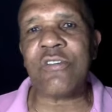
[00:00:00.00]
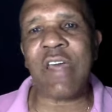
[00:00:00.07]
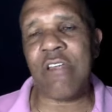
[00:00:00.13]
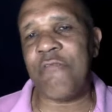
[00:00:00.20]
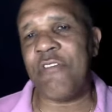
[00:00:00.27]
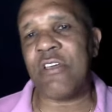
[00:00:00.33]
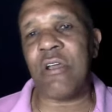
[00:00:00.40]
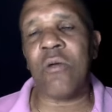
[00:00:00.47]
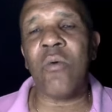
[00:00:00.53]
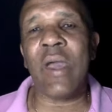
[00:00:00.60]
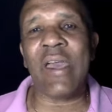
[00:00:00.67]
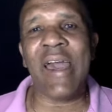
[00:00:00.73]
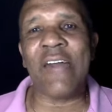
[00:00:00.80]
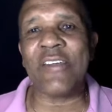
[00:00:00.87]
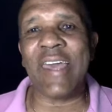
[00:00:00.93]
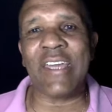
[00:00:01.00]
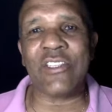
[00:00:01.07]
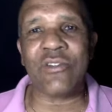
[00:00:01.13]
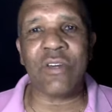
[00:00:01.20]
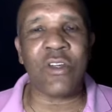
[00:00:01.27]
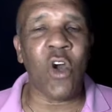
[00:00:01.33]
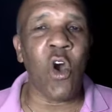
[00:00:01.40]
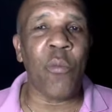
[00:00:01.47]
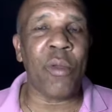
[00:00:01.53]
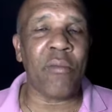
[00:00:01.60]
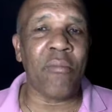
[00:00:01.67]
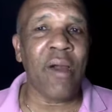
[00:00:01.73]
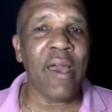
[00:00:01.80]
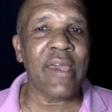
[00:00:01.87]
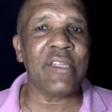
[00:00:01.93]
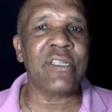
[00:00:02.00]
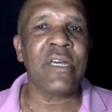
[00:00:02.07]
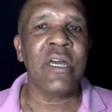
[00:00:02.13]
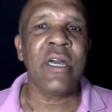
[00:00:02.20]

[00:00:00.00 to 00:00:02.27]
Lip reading: got to figure a way how to get to an open mind.